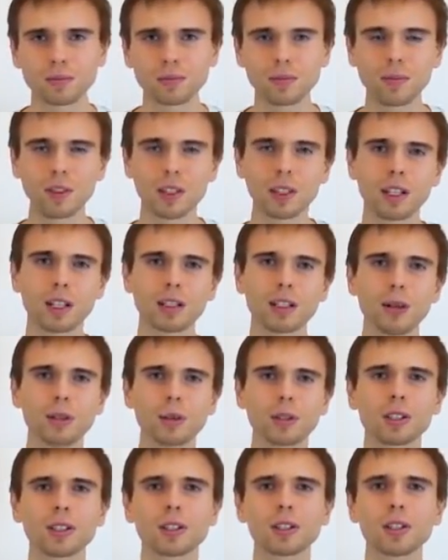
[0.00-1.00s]
When we
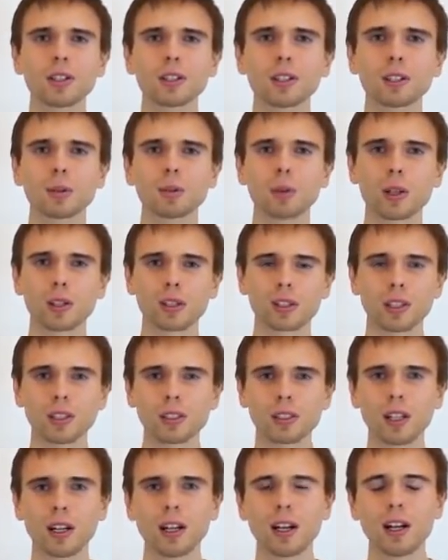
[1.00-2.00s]
have done this
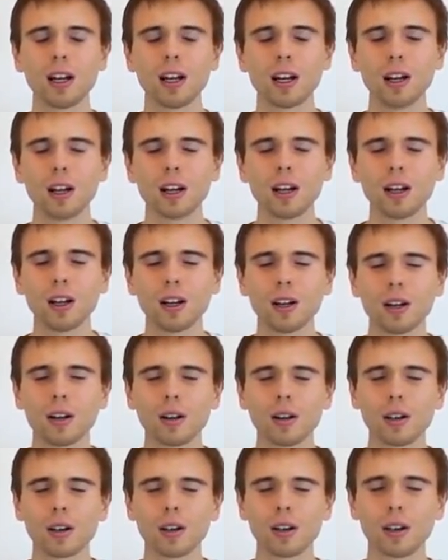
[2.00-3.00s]
process, we
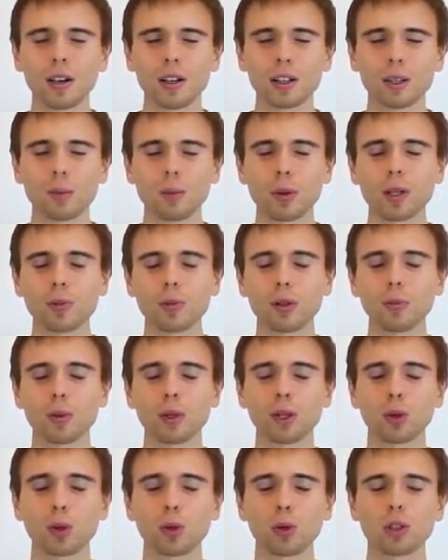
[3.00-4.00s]
proceed
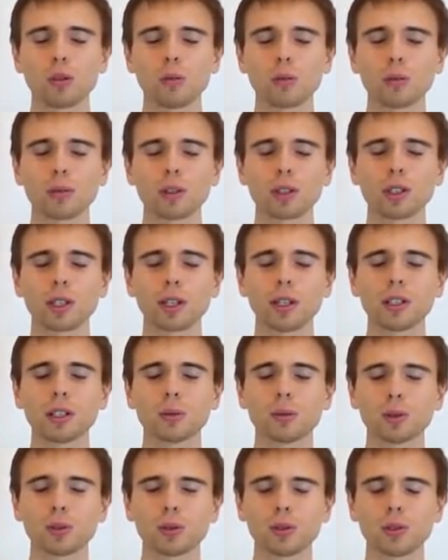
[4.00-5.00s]
to the
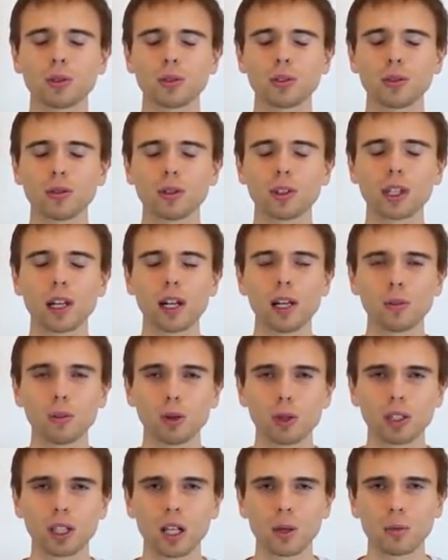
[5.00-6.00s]
third one, the
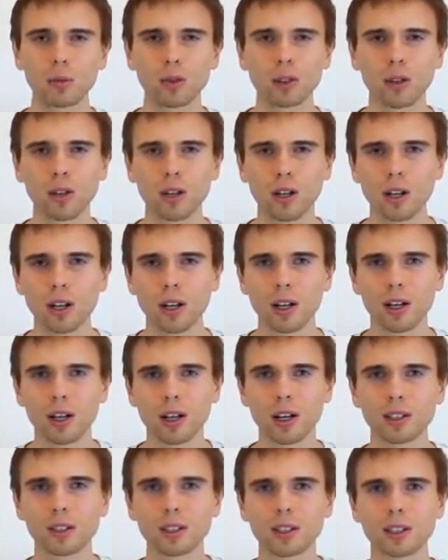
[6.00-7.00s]
final stage,
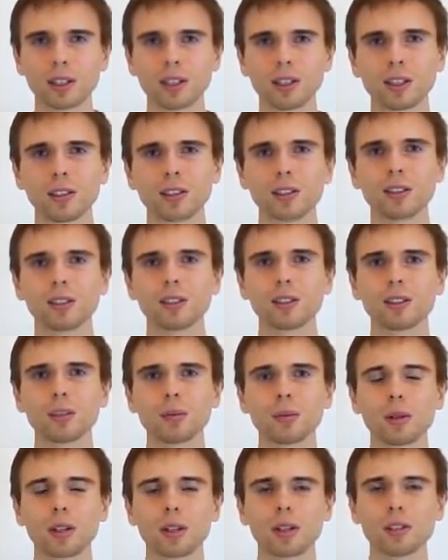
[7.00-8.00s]
the
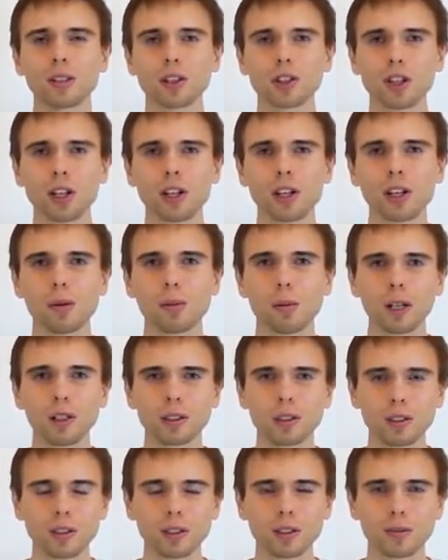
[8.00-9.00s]
pronunciation of the
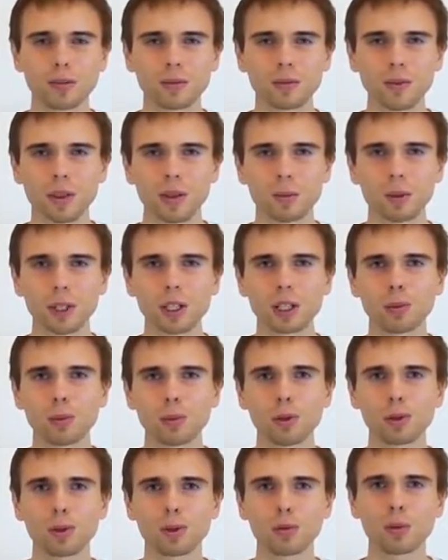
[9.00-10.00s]
mantra. We
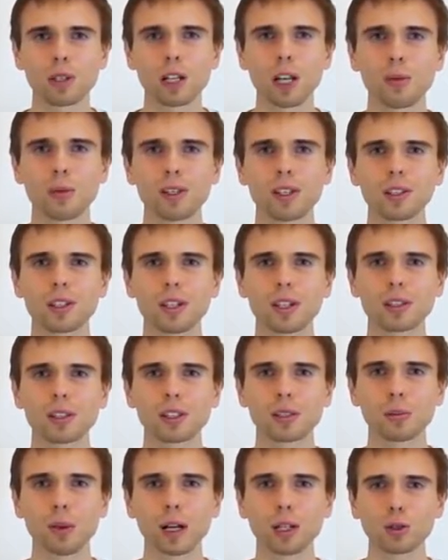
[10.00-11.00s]
use mantra for
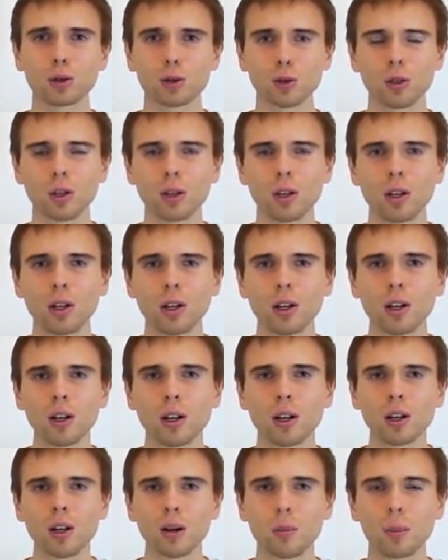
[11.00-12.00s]
meditation.
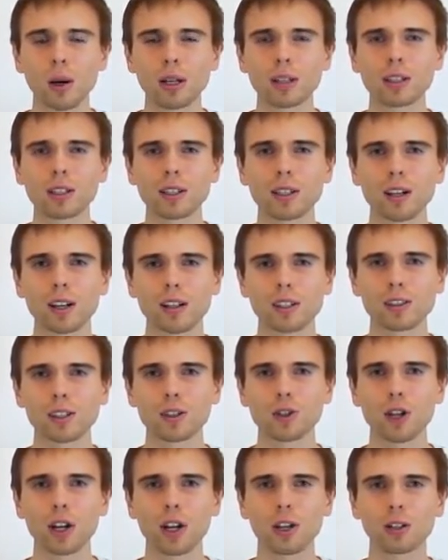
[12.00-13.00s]
Mantra
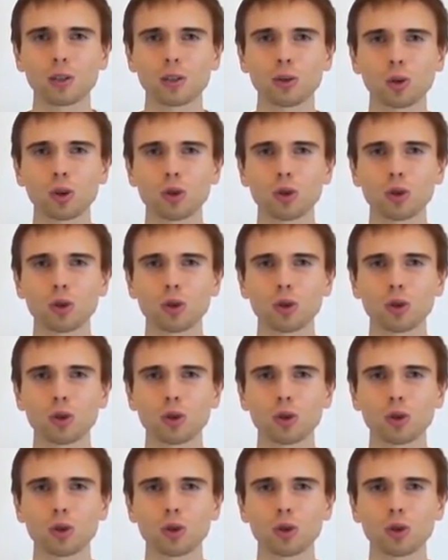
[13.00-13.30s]
means the